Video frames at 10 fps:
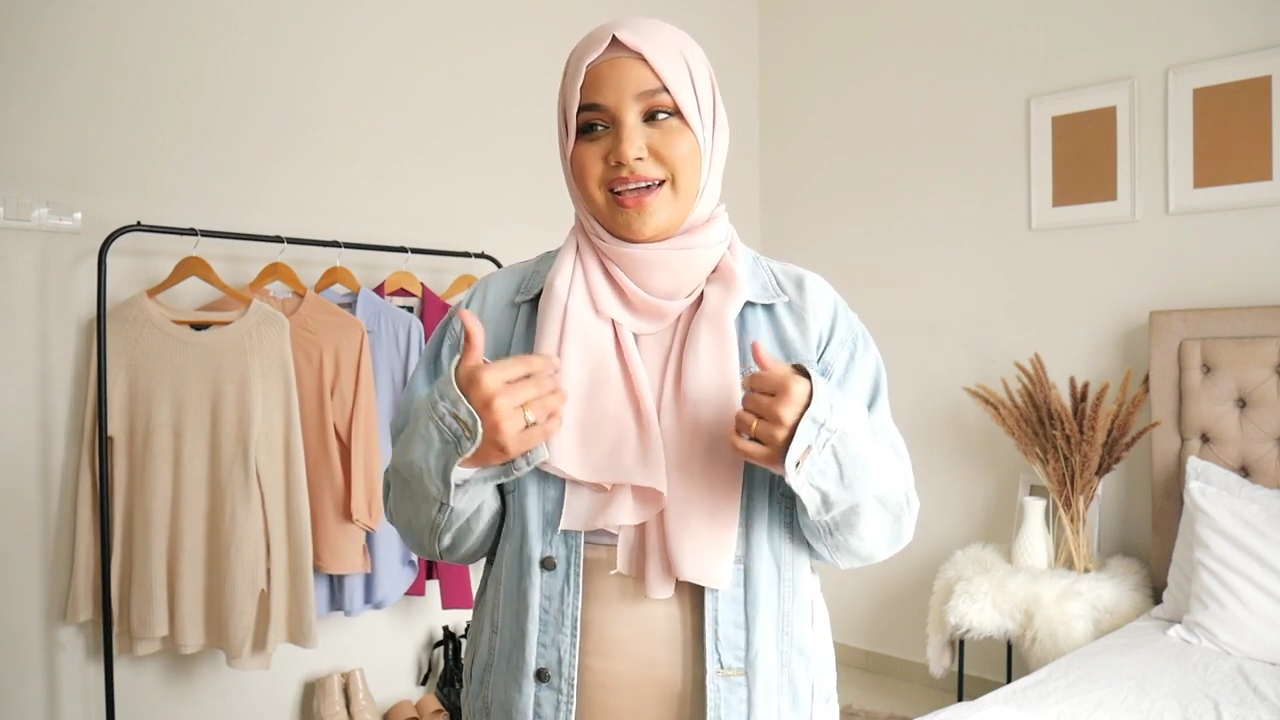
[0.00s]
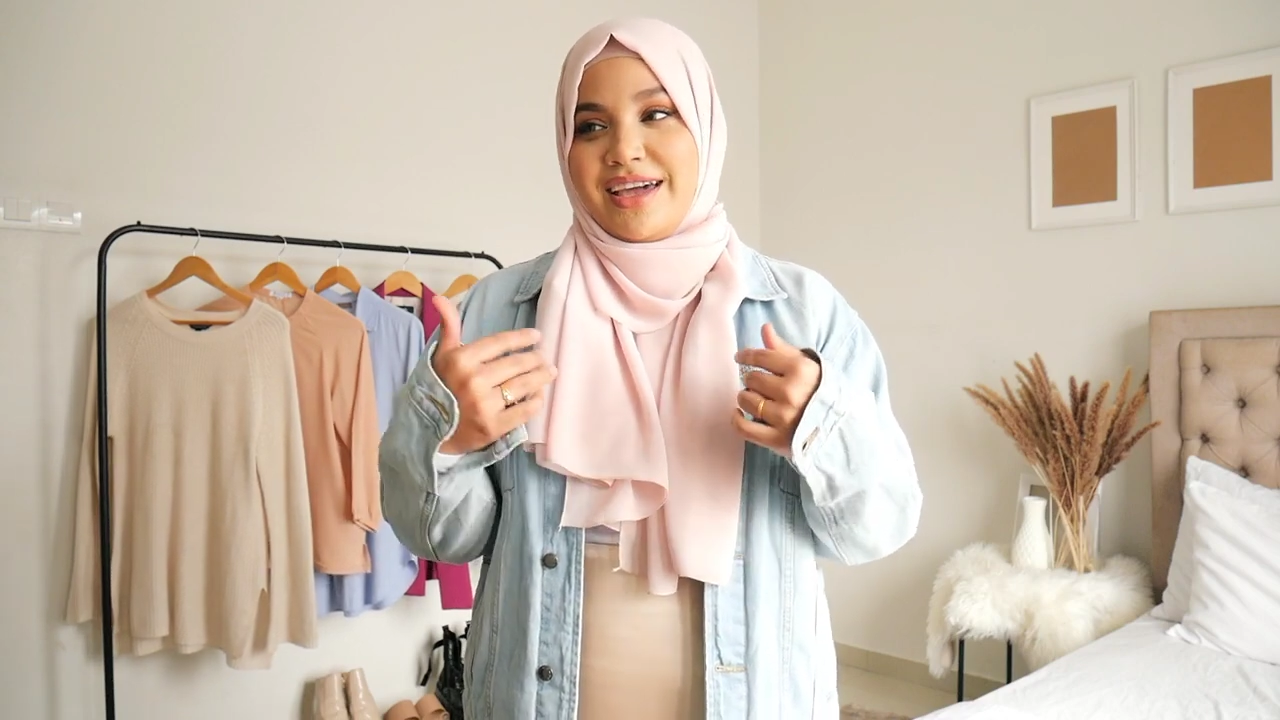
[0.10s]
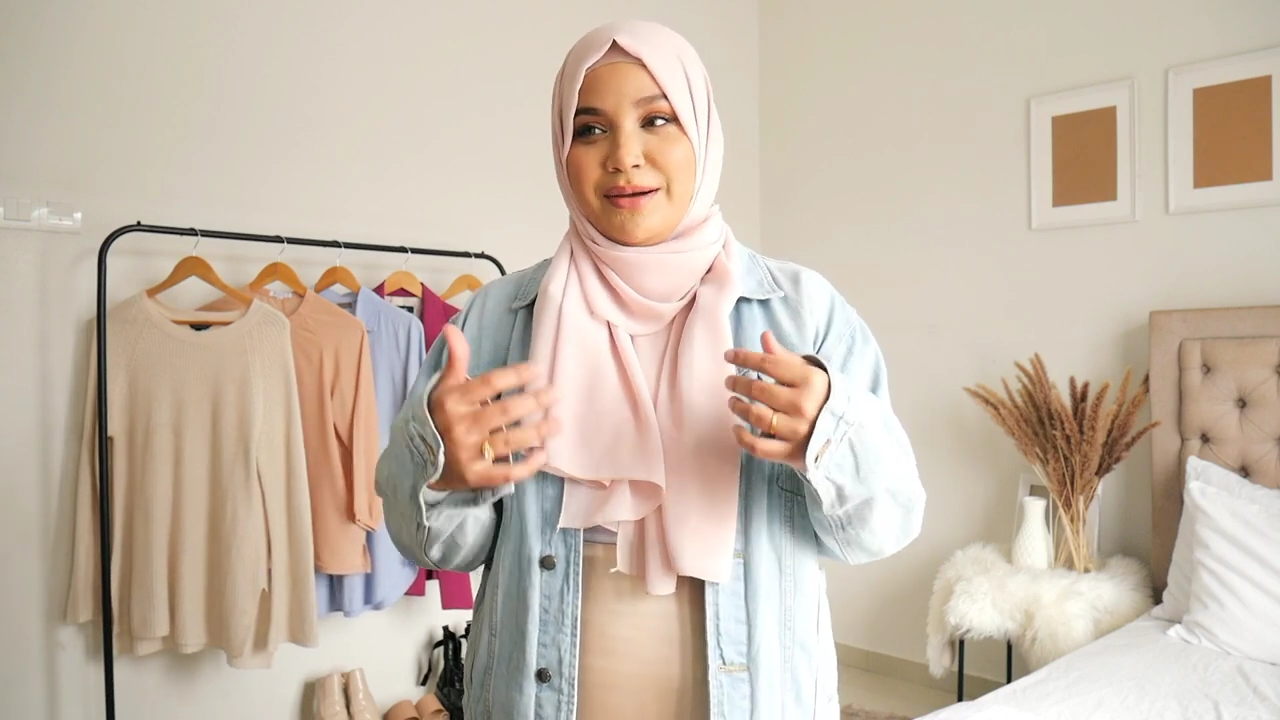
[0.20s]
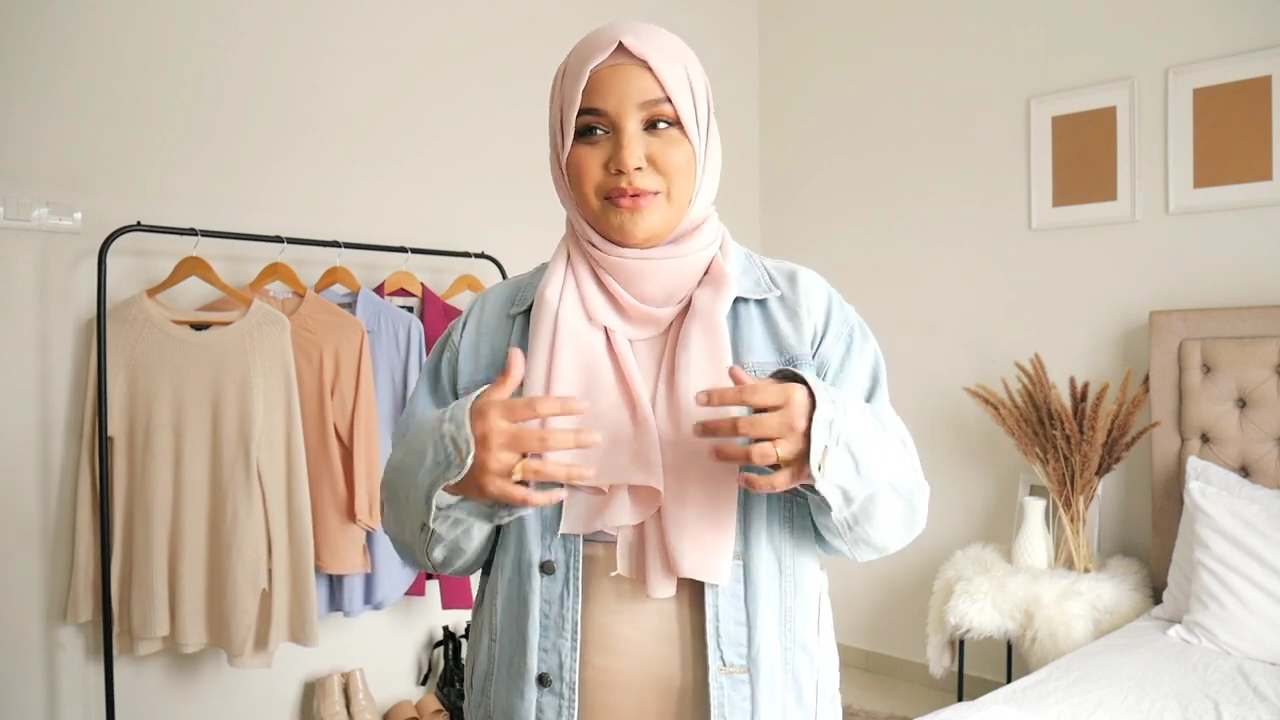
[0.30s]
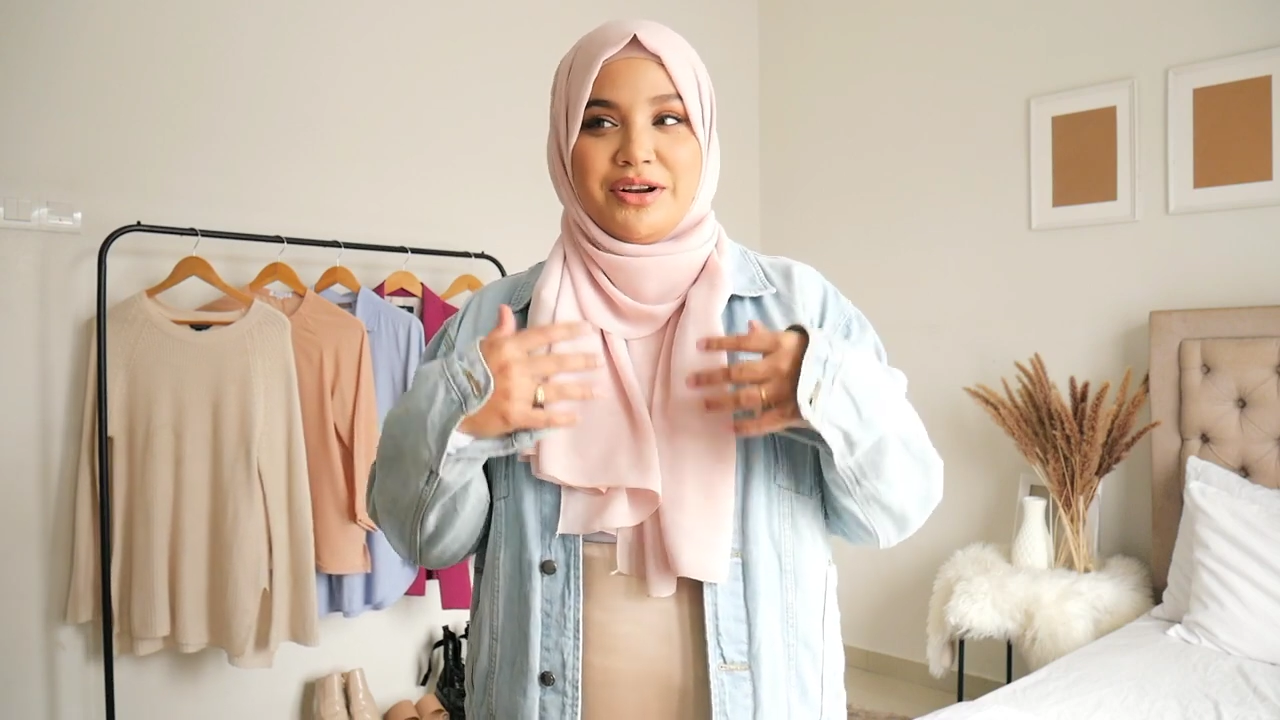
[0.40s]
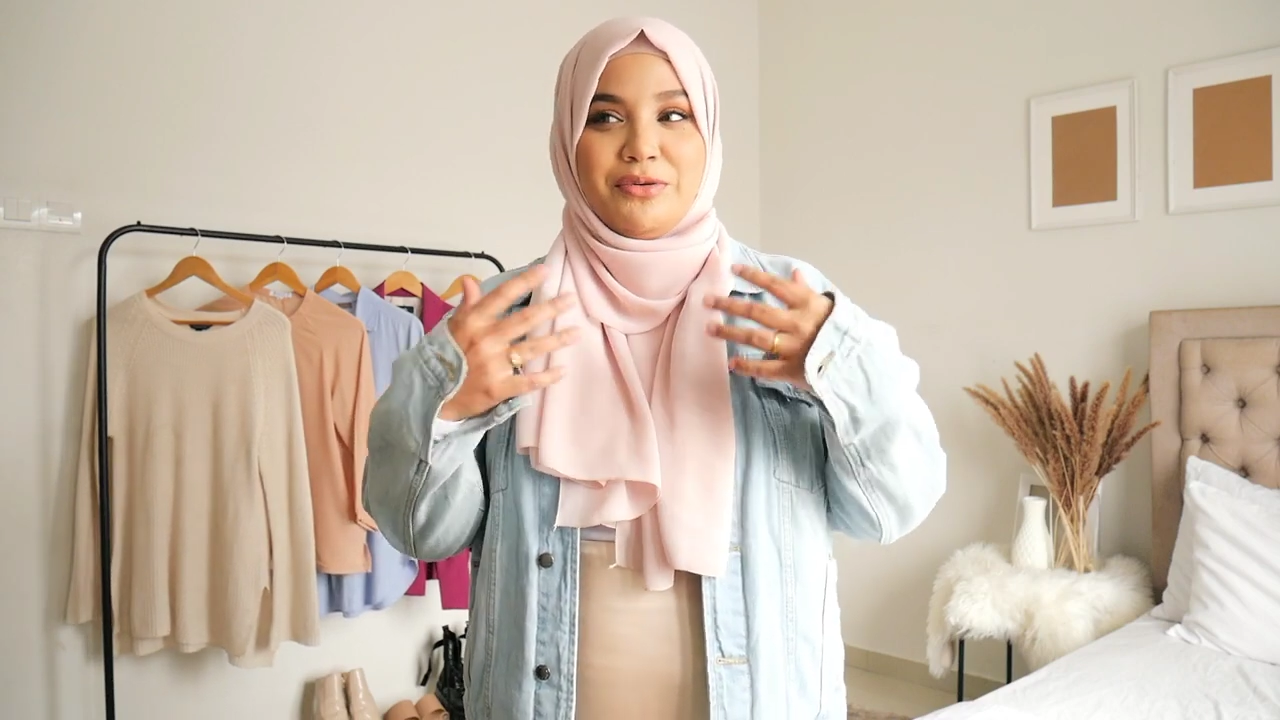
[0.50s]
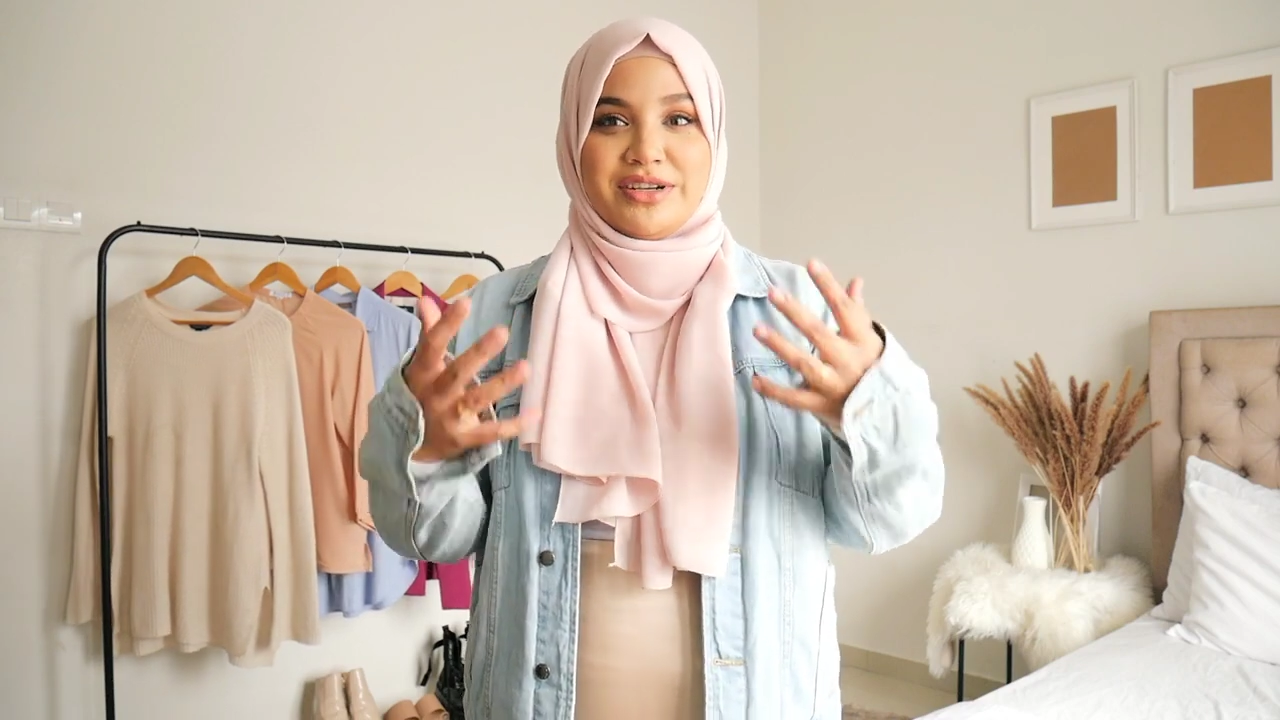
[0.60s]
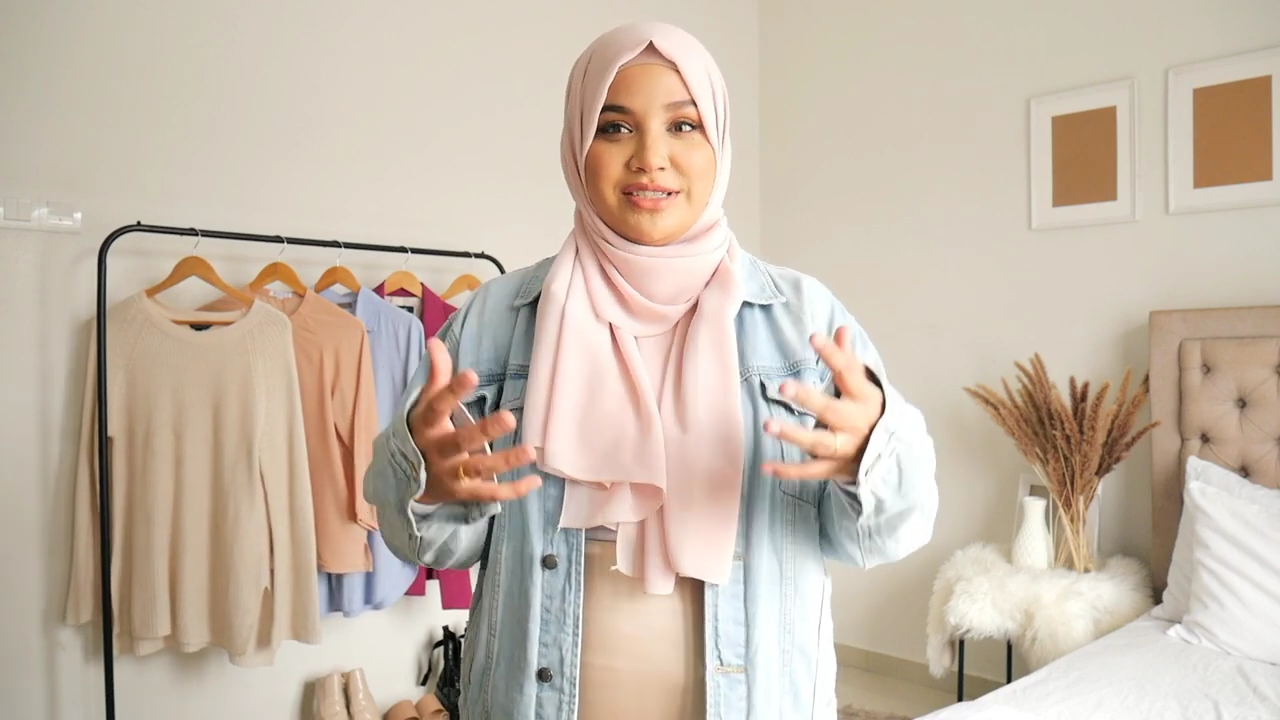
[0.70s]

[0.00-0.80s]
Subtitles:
okay, I'm gonna wear